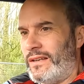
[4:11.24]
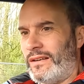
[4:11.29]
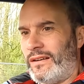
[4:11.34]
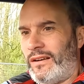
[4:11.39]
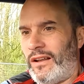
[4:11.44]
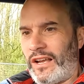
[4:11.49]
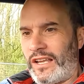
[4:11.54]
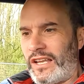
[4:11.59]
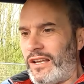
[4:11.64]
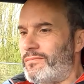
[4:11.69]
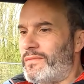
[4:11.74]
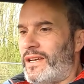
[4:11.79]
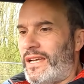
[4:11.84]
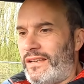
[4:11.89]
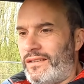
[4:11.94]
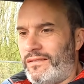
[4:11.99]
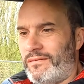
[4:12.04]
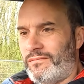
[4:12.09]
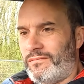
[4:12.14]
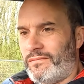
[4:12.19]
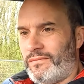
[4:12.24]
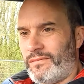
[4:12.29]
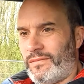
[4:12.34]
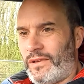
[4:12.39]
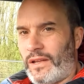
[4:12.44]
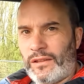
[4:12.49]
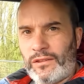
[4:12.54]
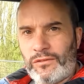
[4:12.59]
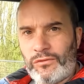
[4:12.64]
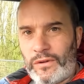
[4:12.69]
like I'm in
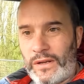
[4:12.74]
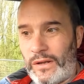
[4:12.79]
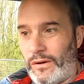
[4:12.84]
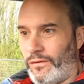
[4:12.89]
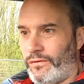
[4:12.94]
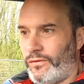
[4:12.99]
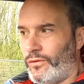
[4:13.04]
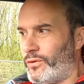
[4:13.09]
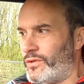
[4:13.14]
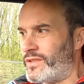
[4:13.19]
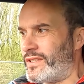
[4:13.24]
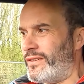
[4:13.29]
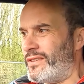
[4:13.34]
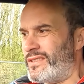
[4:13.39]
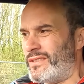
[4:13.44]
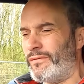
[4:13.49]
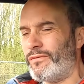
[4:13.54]
a 3 or 4 Series.